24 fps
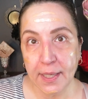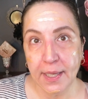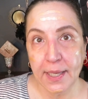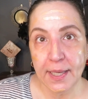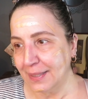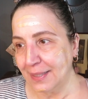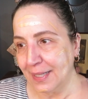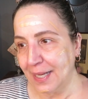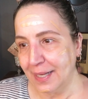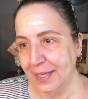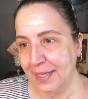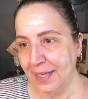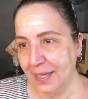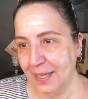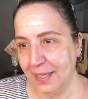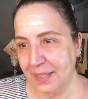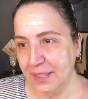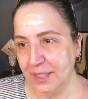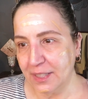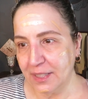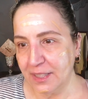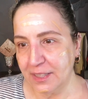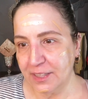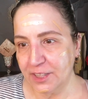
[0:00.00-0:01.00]

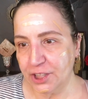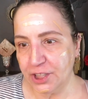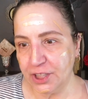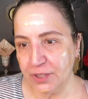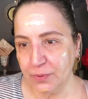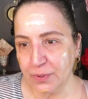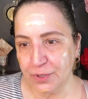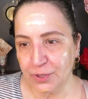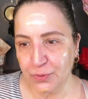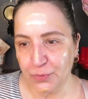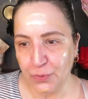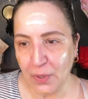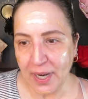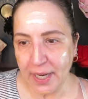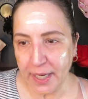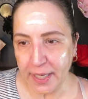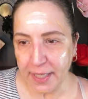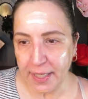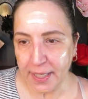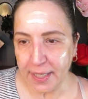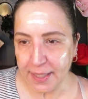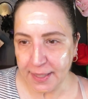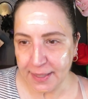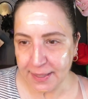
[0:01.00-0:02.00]
And she was
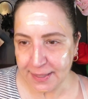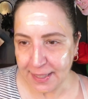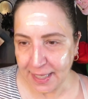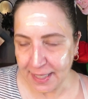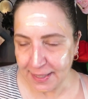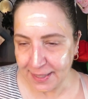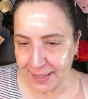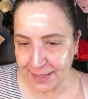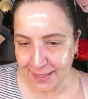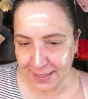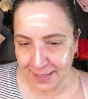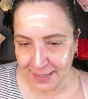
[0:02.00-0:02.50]
right.